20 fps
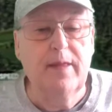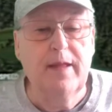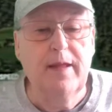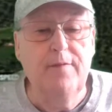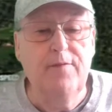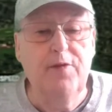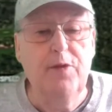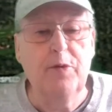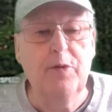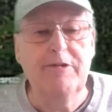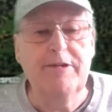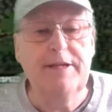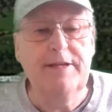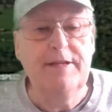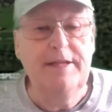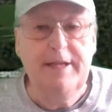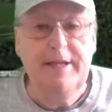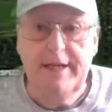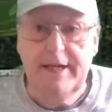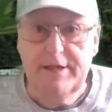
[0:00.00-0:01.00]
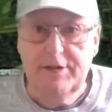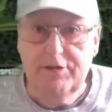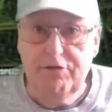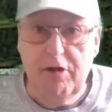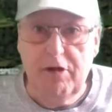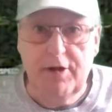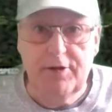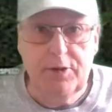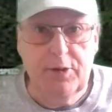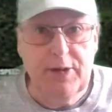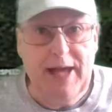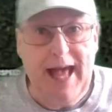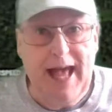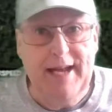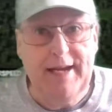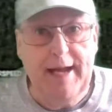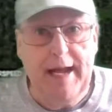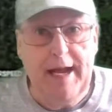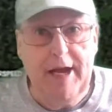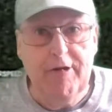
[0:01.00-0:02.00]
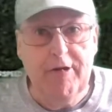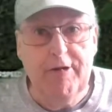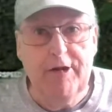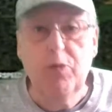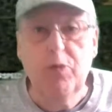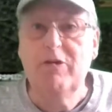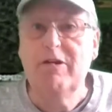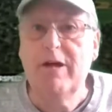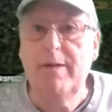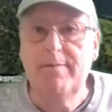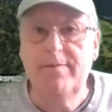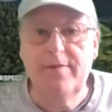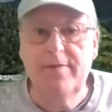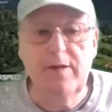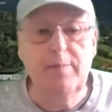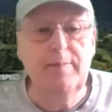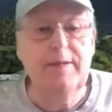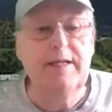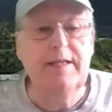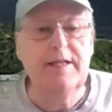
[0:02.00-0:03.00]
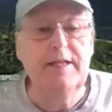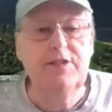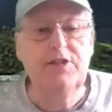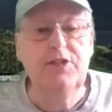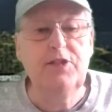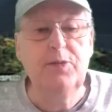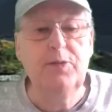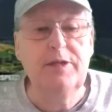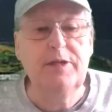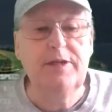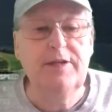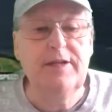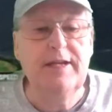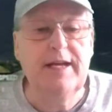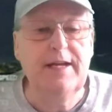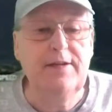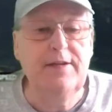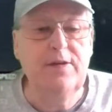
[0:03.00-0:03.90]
If you were in the Toronto, Canada area where I'm filming this, you would